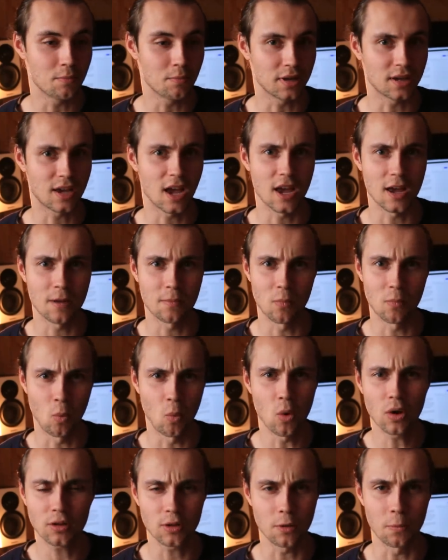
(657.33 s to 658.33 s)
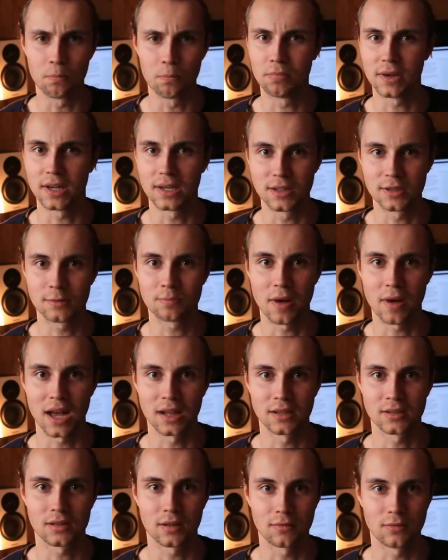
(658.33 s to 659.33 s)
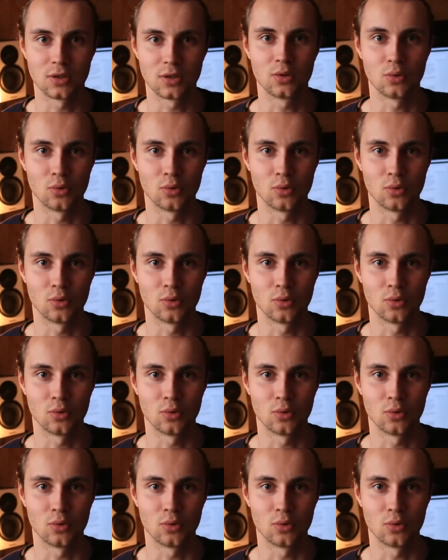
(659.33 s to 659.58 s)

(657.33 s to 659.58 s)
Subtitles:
became one of the biggest bands of the